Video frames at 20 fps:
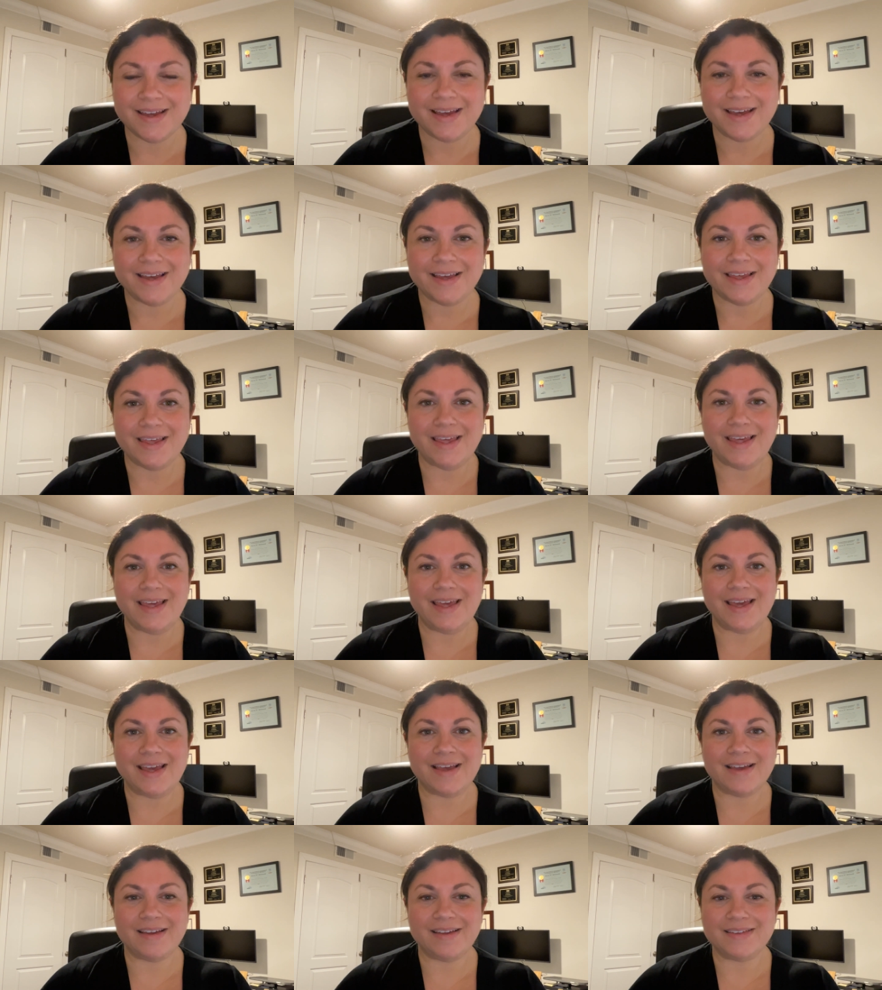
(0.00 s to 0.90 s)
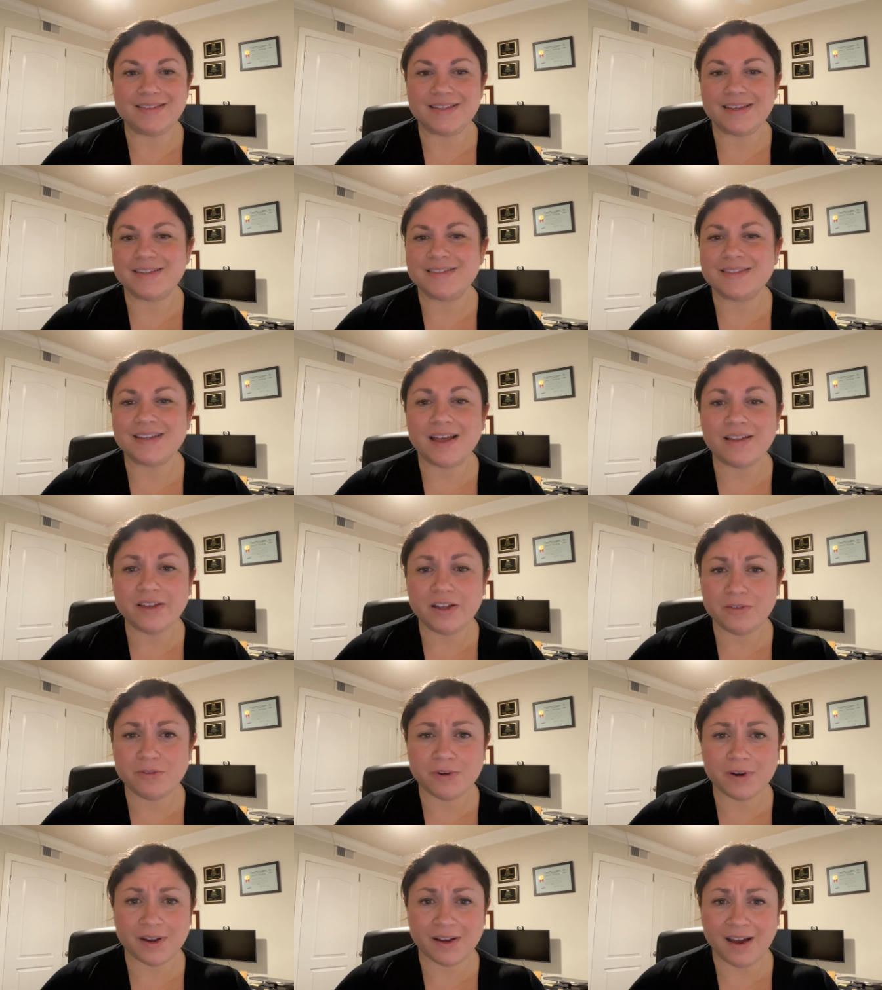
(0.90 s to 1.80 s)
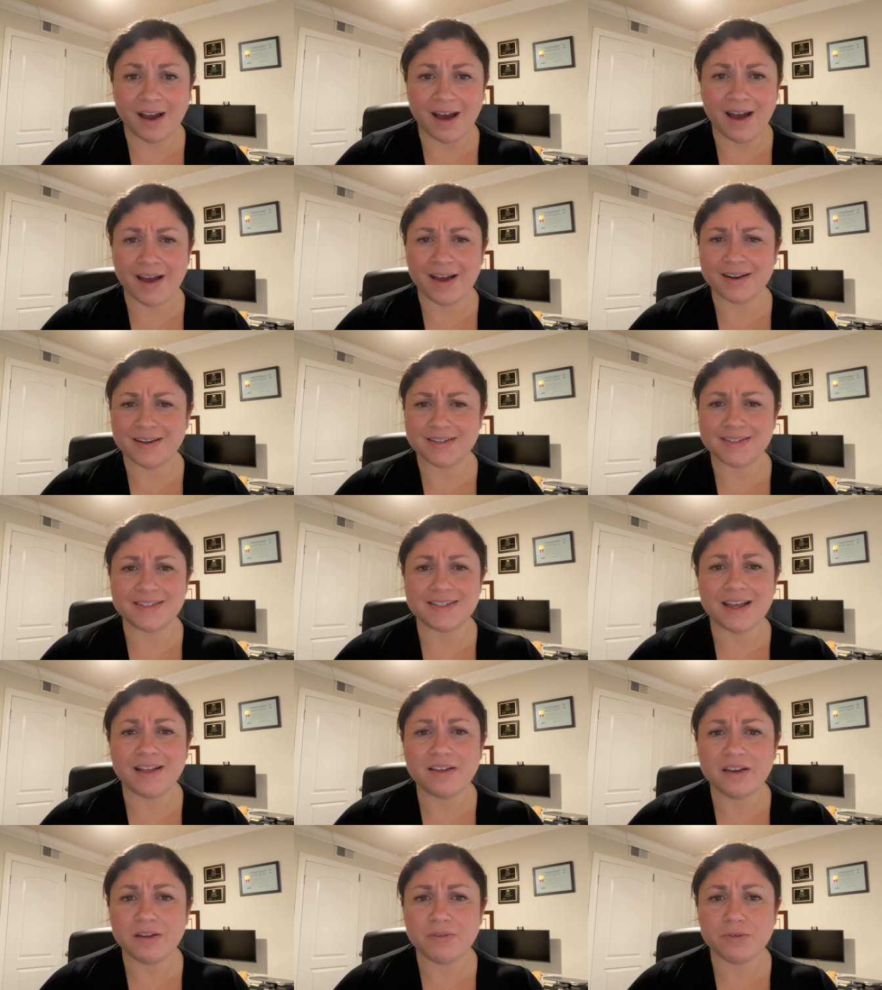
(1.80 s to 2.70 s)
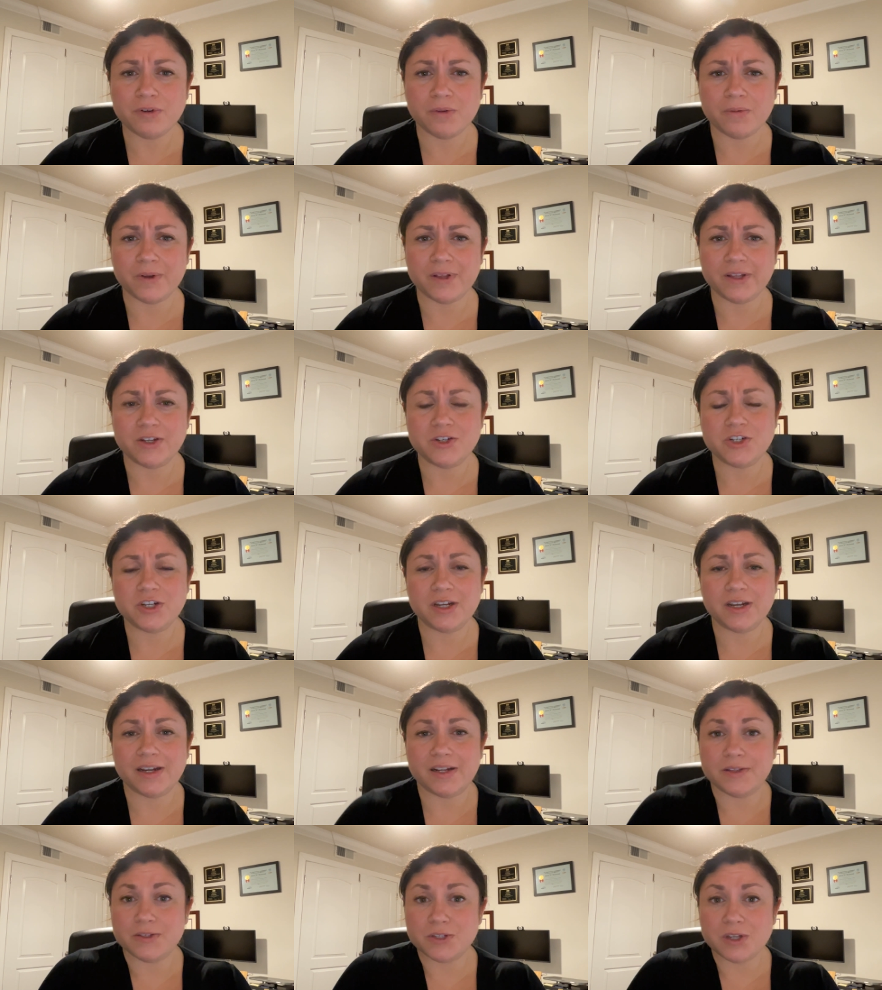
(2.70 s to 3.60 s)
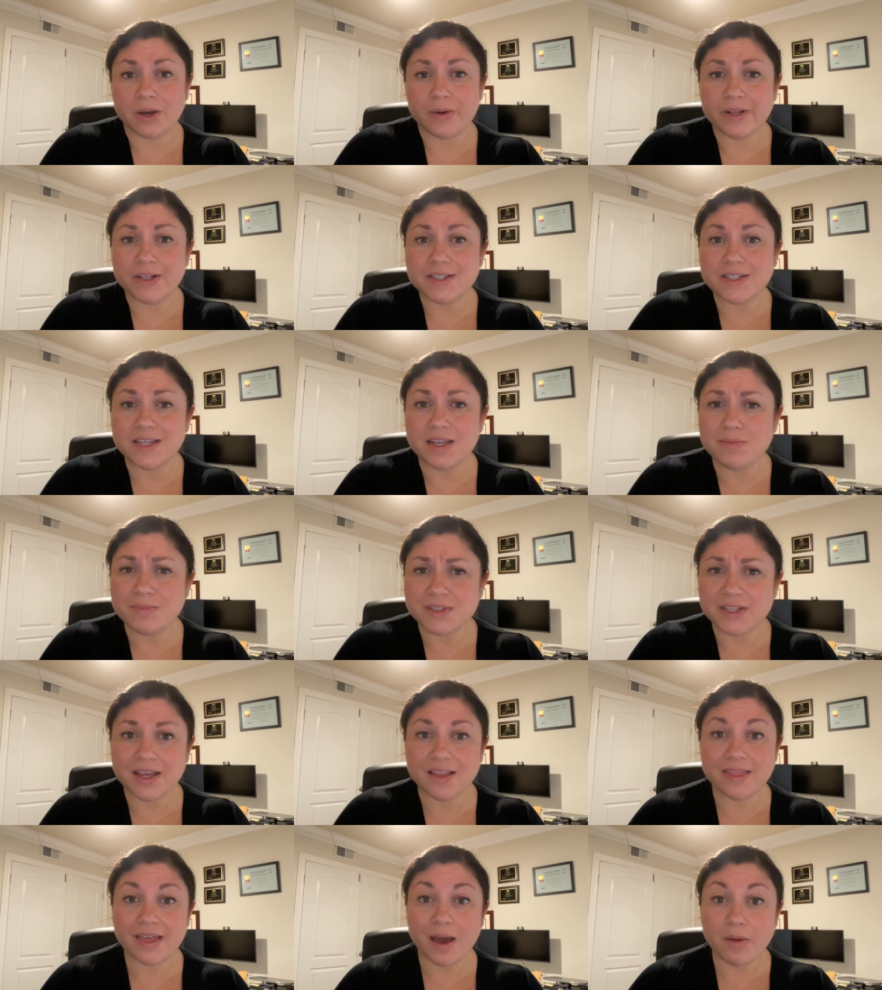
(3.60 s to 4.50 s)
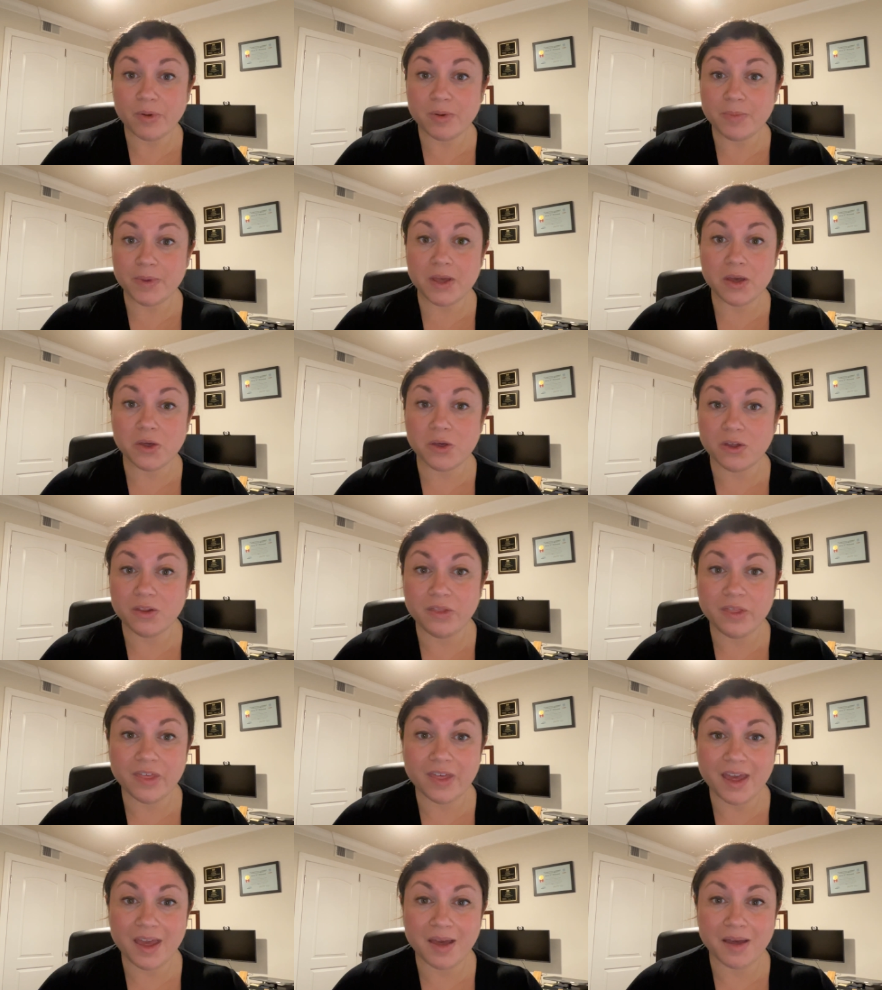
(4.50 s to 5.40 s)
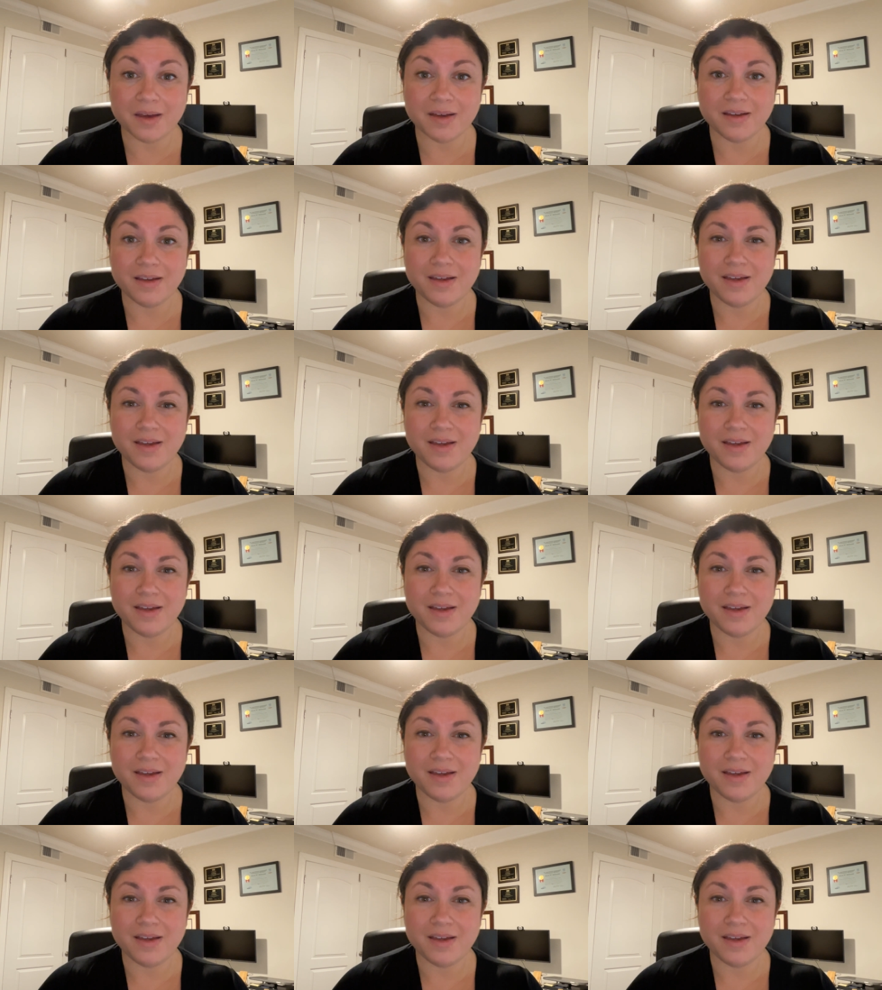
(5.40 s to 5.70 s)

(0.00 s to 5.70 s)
He is a zealot for God, a zealot for religion, and so it seems like that would be a good thing.